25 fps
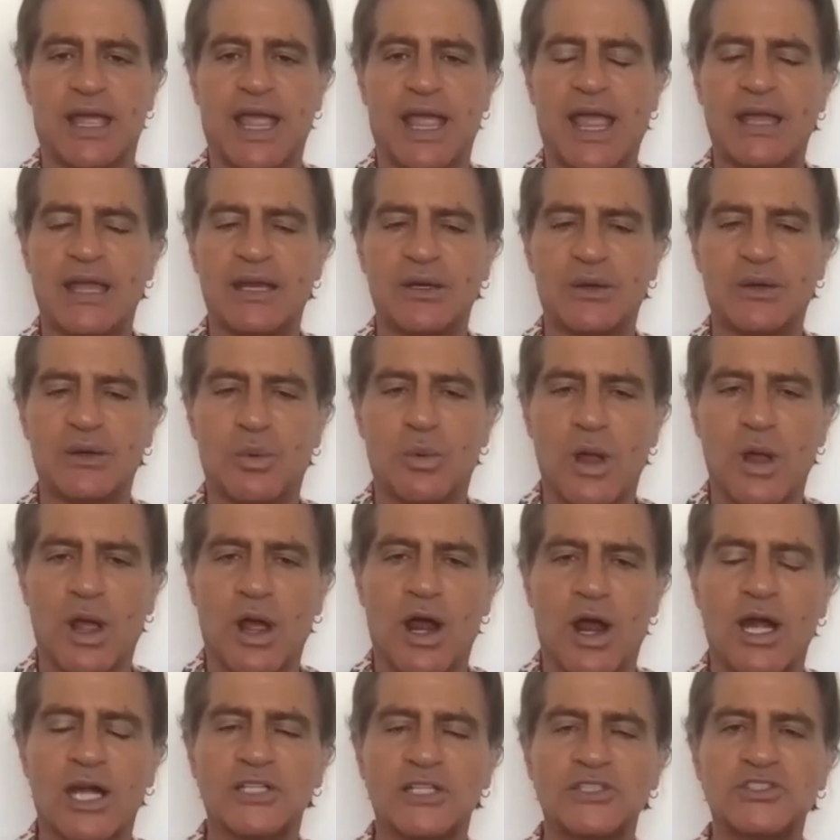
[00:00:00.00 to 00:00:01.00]
and we
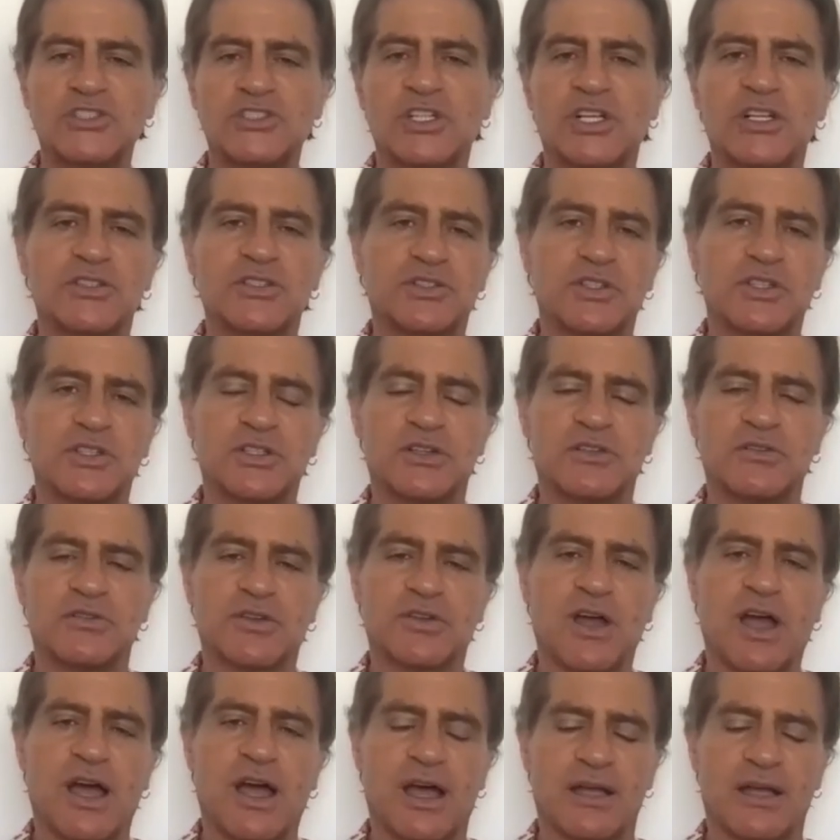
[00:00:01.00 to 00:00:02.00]
are children of
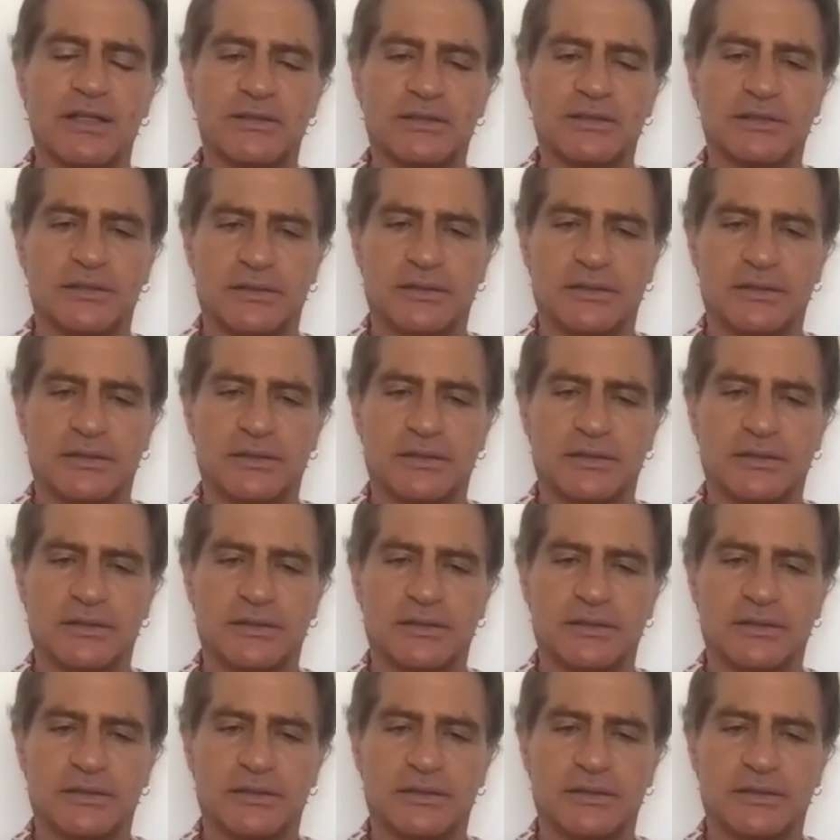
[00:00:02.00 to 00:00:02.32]
God.